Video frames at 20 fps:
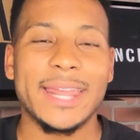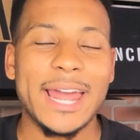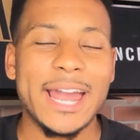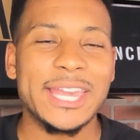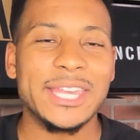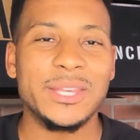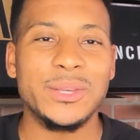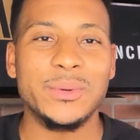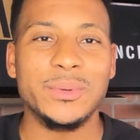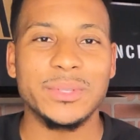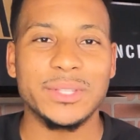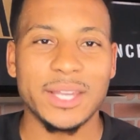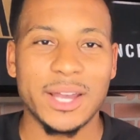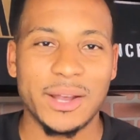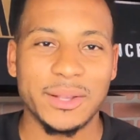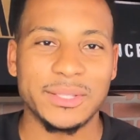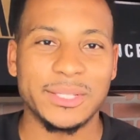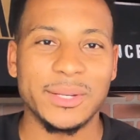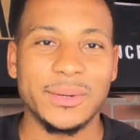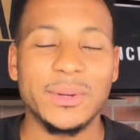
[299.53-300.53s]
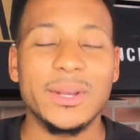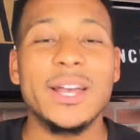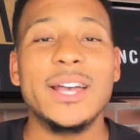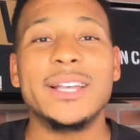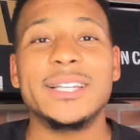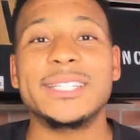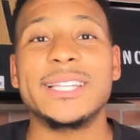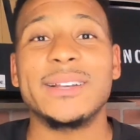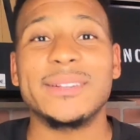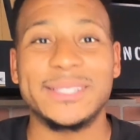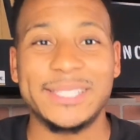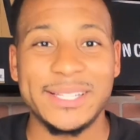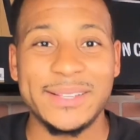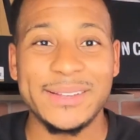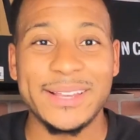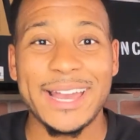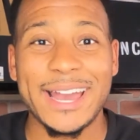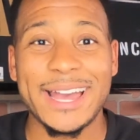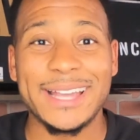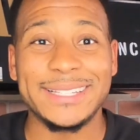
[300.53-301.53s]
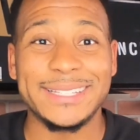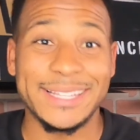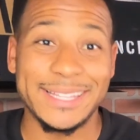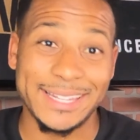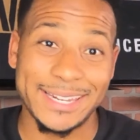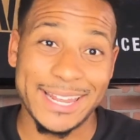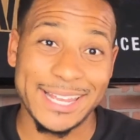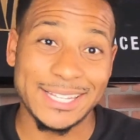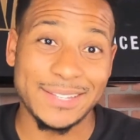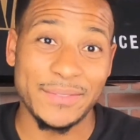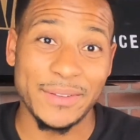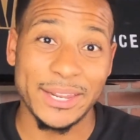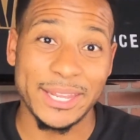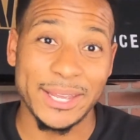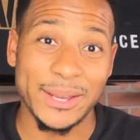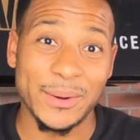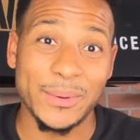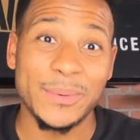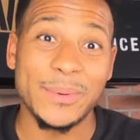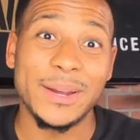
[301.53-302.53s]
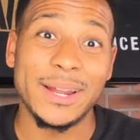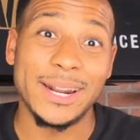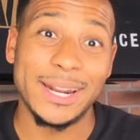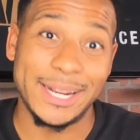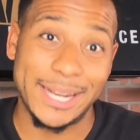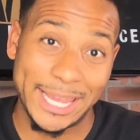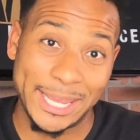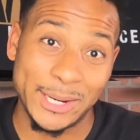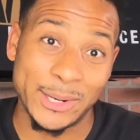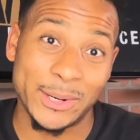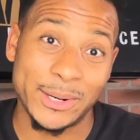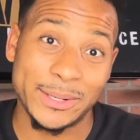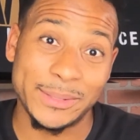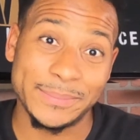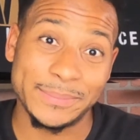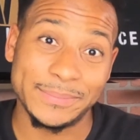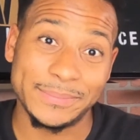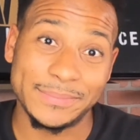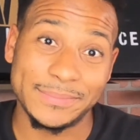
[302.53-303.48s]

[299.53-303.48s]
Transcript: that I use also. So I'll see you guys in the next video. Later.